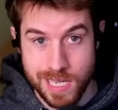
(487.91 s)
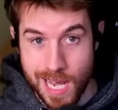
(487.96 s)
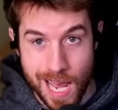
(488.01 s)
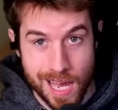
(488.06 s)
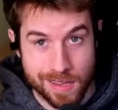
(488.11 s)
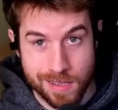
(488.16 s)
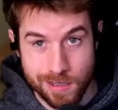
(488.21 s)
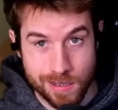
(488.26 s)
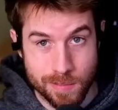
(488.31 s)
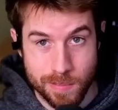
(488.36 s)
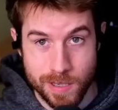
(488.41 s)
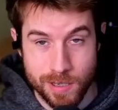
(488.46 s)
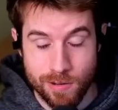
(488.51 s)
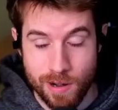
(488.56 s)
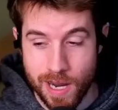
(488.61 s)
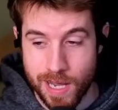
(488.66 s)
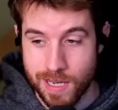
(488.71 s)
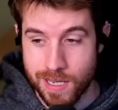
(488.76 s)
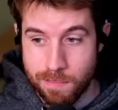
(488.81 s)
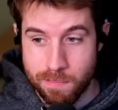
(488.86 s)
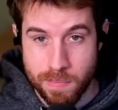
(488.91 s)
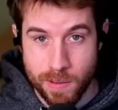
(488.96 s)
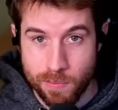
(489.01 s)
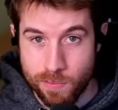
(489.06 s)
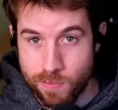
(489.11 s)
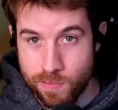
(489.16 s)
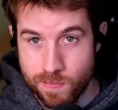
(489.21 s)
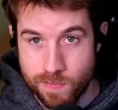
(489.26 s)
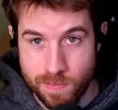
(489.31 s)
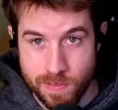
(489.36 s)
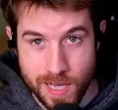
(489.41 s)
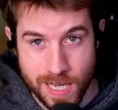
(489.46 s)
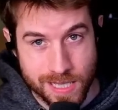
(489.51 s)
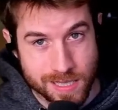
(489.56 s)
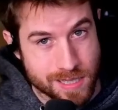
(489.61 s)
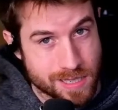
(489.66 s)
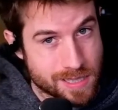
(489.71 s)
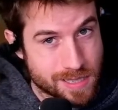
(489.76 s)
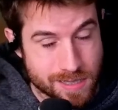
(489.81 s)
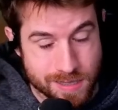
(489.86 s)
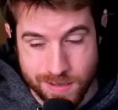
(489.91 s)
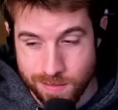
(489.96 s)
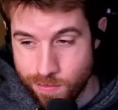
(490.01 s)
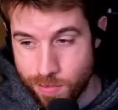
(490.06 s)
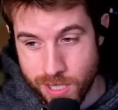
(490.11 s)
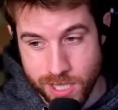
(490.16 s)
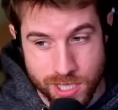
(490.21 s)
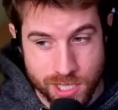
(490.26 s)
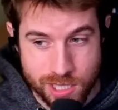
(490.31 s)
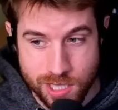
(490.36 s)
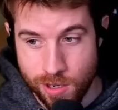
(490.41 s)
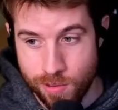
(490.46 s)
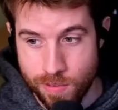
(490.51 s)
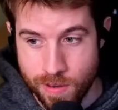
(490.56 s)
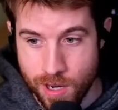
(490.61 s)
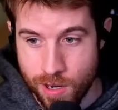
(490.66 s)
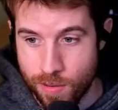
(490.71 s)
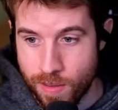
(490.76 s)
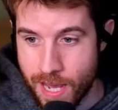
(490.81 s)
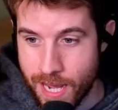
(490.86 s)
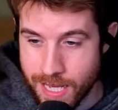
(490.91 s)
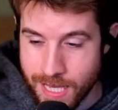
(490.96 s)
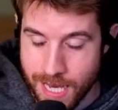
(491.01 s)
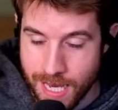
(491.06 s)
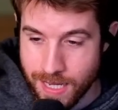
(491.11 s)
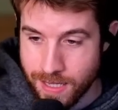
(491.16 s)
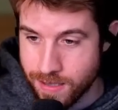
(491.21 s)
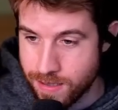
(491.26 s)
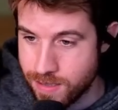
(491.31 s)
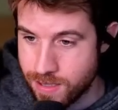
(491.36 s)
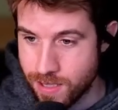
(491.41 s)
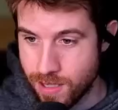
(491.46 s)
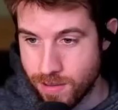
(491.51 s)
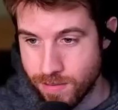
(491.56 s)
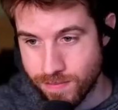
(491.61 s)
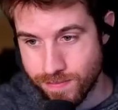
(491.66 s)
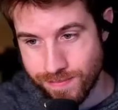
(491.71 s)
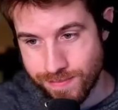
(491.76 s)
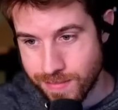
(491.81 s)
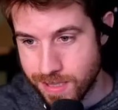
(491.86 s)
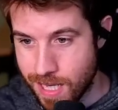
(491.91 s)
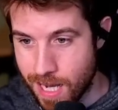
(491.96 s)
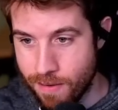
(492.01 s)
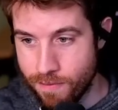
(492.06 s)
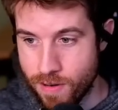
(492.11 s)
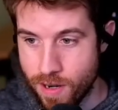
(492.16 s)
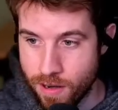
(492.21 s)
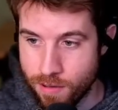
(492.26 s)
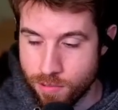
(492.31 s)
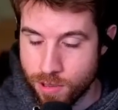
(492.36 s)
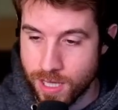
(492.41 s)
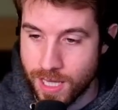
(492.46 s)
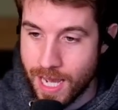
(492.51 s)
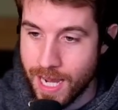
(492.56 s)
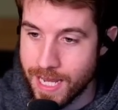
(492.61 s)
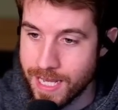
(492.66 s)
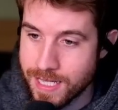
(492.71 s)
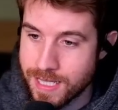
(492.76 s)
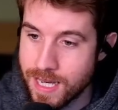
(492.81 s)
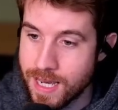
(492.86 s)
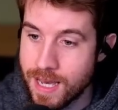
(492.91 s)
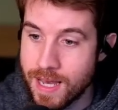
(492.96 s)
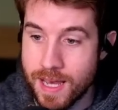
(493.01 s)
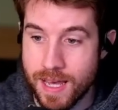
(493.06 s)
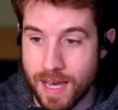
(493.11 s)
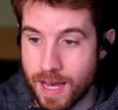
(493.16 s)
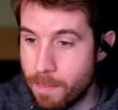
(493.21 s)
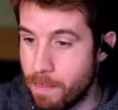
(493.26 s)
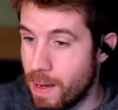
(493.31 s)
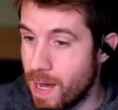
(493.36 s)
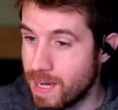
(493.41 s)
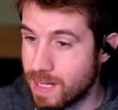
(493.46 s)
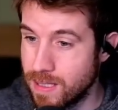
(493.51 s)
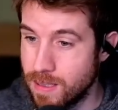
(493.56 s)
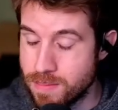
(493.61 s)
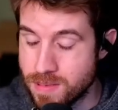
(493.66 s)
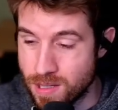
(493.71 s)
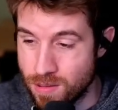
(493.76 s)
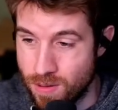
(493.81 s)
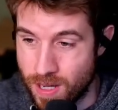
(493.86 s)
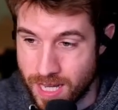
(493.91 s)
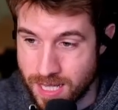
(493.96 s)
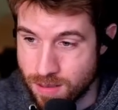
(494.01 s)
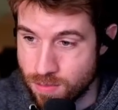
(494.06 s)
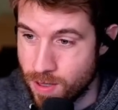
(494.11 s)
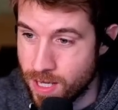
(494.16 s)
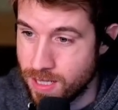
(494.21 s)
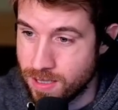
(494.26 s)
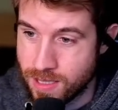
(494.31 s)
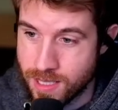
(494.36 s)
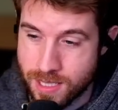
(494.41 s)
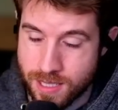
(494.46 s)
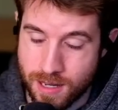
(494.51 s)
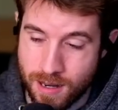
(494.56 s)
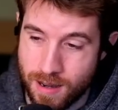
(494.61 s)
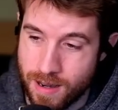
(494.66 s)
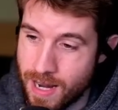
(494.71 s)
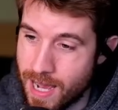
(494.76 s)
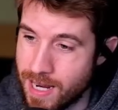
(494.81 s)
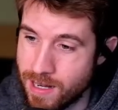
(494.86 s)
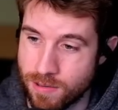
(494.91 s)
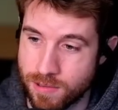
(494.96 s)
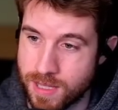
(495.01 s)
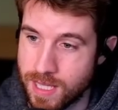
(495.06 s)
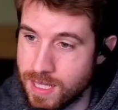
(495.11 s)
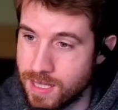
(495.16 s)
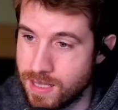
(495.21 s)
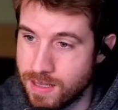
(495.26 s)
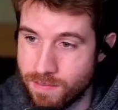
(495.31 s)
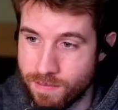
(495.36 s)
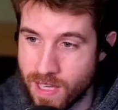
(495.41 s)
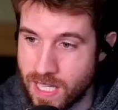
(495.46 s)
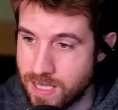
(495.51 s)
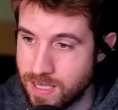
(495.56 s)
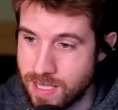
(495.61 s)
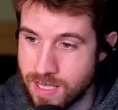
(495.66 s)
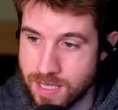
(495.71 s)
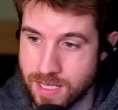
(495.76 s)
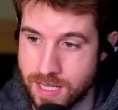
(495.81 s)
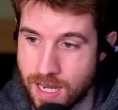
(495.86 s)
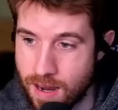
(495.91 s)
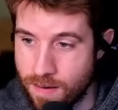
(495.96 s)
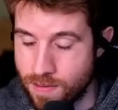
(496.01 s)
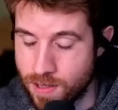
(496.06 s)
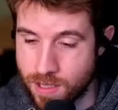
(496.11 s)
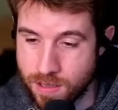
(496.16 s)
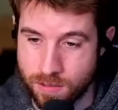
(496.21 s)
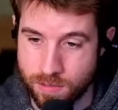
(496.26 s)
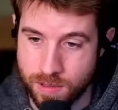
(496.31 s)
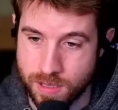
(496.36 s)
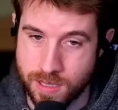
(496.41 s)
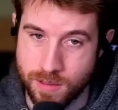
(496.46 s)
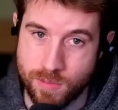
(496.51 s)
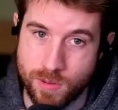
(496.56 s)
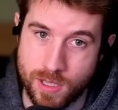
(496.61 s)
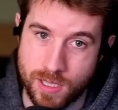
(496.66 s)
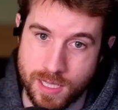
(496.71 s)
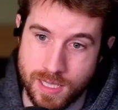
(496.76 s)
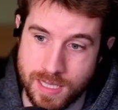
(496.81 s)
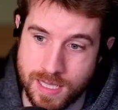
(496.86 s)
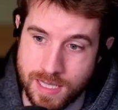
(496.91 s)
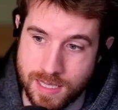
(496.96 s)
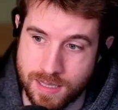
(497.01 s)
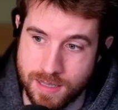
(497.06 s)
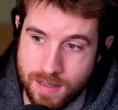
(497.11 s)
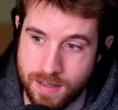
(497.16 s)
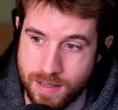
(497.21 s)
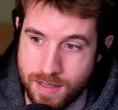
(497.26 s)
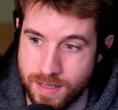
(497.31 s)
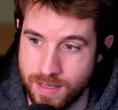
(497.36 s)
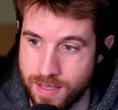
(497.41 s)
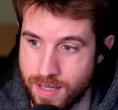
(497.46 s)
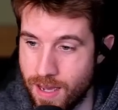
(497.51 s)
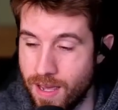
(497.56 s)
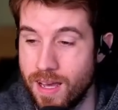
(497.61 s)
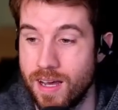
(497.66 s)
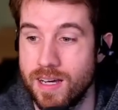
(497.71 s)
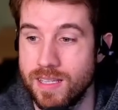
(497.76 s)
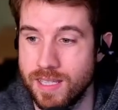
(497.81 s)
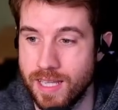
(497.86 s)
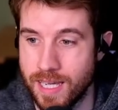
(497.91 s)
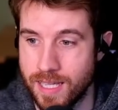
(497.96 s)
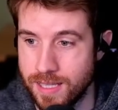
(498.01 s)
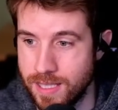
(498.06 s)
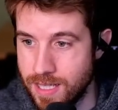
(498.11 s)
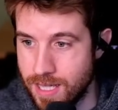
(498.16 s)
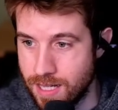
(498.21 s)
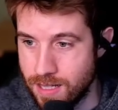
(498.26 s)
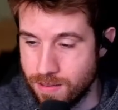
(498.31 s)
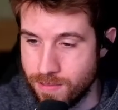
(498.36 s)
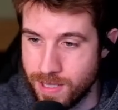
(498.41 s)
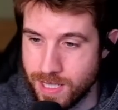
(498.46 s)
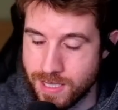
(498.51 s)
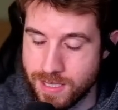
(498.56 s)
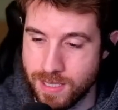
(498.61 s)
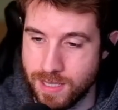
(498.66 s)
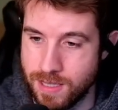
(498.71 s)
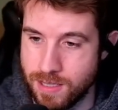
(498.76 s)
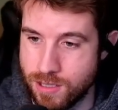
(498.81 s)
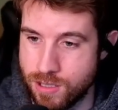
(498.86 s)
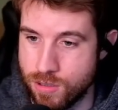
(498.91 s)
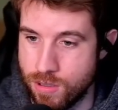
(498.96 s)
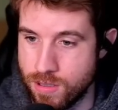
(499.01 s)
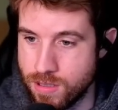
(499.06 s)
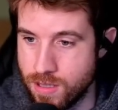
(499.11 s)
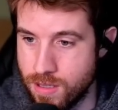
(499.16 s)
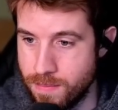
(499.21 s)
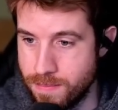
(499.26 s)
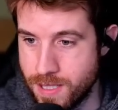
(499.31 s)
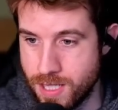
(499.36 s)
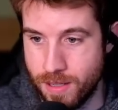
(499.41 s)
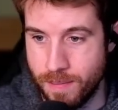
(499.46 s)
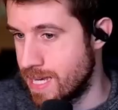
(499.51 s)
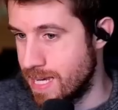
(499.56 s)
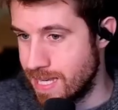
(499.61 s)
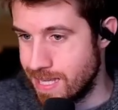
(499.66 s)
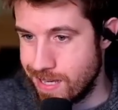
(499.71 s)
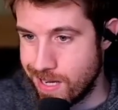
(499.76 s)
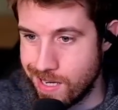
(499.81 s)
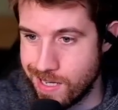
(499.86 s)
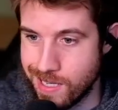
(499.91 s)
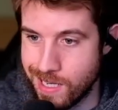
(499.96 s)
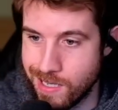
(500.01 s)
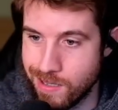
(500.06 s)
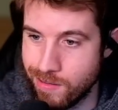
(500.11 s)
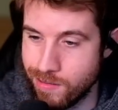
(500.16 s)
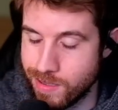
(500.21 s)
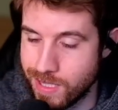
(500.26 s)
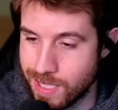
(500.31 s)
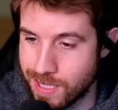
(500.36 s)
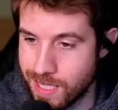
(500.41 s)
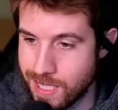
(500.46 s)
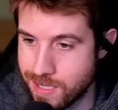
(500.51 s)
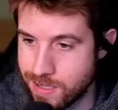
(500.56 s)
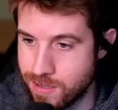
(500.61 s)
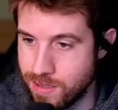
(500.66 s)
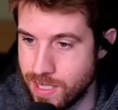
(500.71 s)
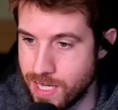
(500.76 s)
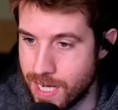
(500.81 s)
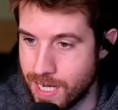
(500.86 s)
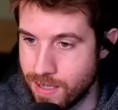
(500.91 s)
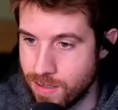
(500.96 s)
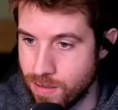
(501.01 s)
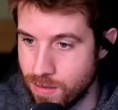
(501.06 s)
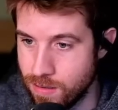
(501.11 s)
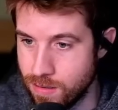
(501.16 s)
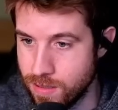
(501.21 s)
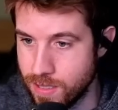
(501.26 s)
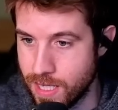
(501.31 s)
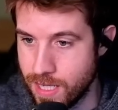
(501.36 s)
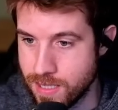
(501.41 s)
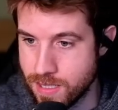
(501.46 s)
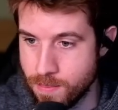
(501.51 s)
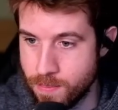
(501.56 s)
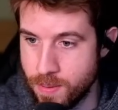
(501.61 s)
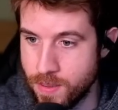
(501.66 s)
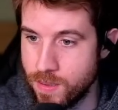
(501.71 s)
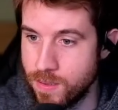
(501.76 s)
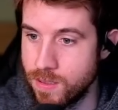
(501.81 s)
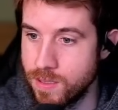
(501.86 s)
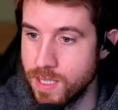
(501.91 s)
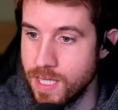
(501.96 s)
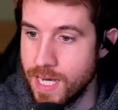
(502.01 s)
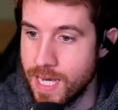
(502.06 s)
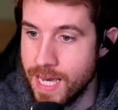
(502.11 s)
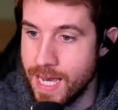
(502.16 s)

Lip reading: Yeah, they're going to be great. But we just don't know that yet. So not very reliant. Apocalypse as well, discard. I don't think Valentina is ever going to really work in discard. Unlikely anyways in the short term. So yeah, I don't think that's good at all as a pull.